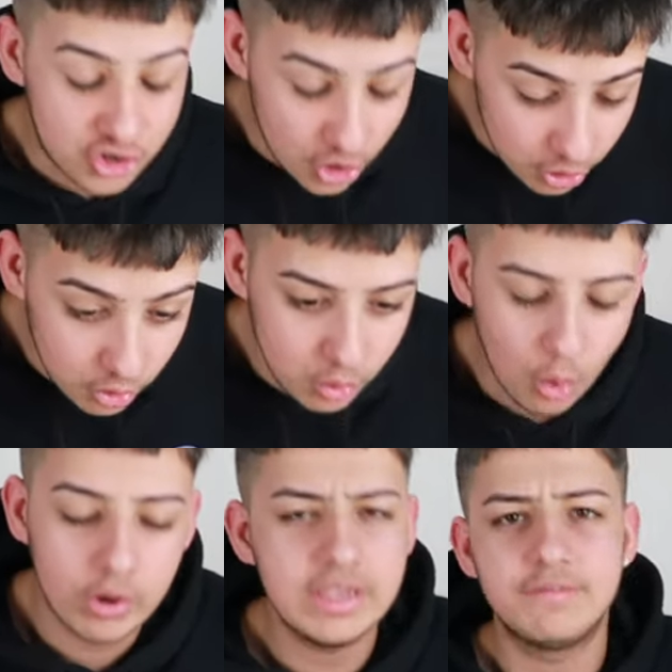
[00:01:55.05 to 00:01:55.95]

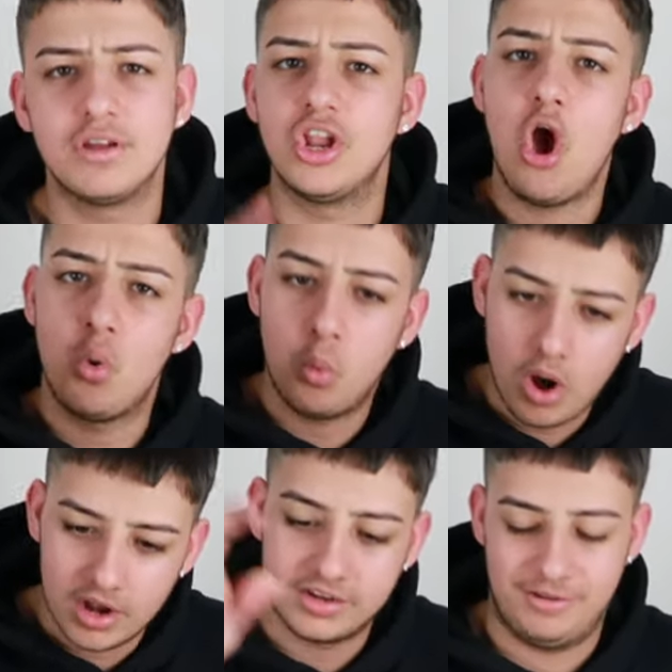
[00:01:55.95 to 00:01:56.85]
two or even
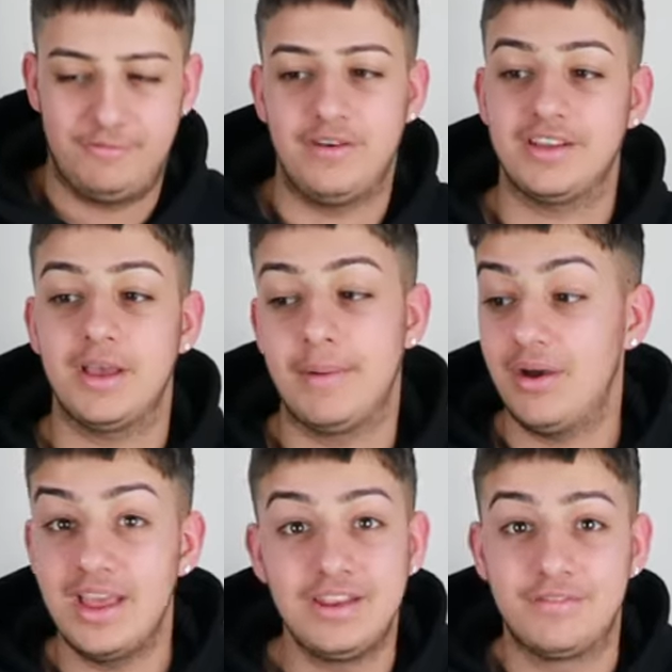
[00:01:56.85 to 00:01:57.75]
one fuck
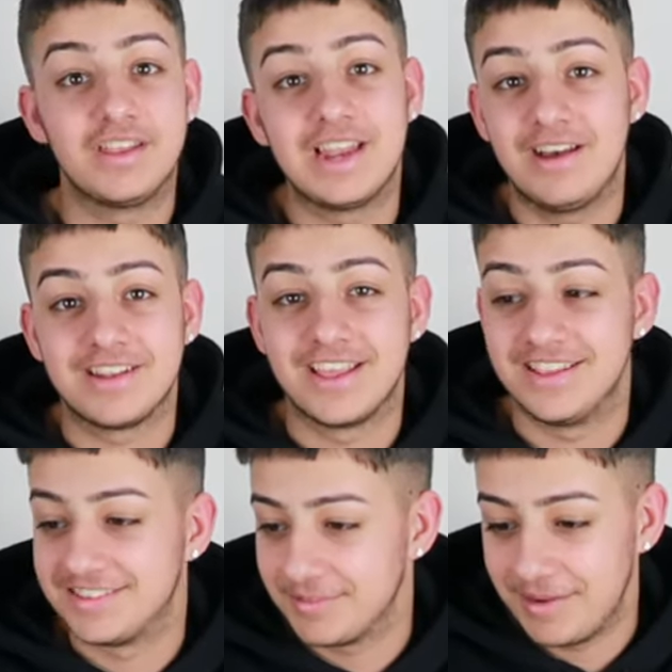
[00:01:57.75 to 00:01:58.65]
about anything nowadays,